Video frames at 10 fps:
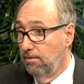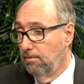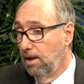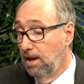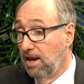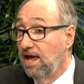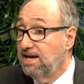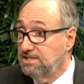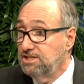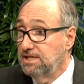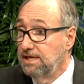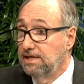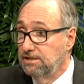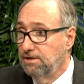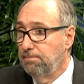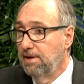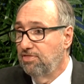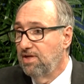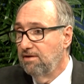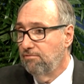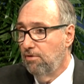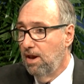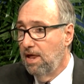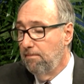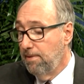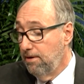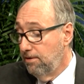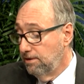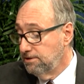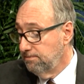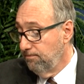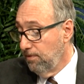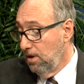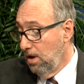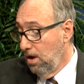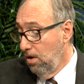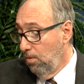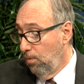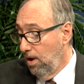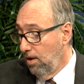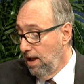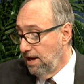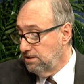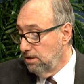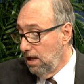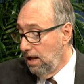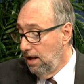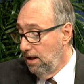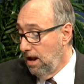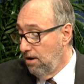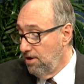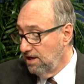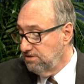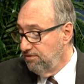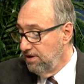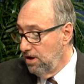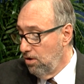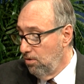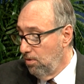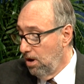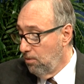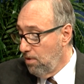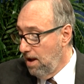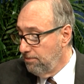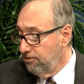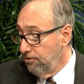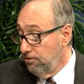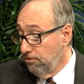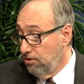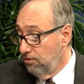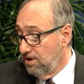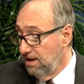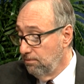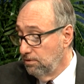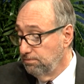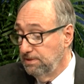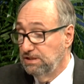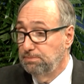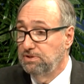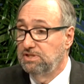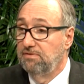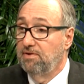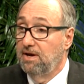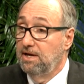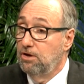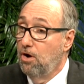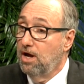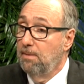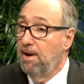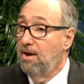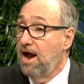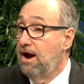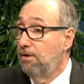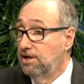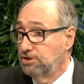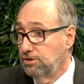legacy is a big thing for a lot of parents. Well, our next video, ROBS 13, will be specifically talking about IRS